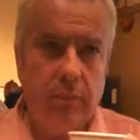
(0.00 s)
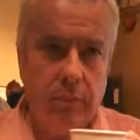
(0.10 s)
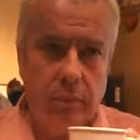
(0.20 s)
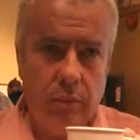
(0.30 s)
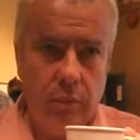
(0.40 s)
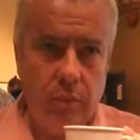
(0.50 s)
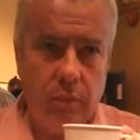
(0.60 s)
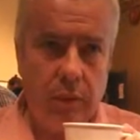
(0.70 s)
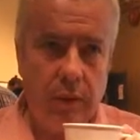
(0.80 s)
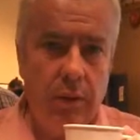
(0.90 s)
filter
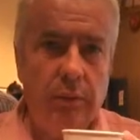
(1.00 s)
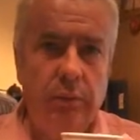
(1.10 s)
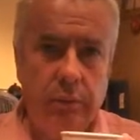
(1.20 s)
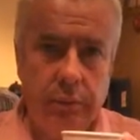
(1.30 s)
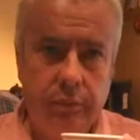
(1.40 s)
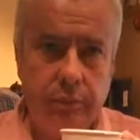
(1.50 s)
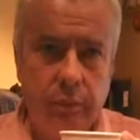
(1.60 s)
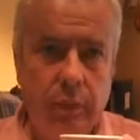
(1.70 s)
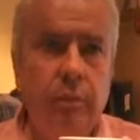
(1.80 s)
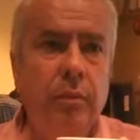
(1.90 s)
of the
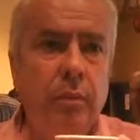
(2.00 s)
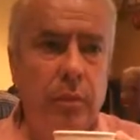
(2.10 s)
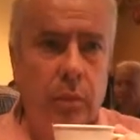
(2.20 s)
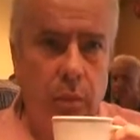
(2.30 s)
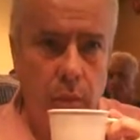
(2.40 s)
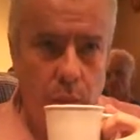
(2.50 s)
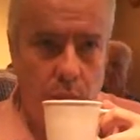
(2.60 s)
V60 um, and it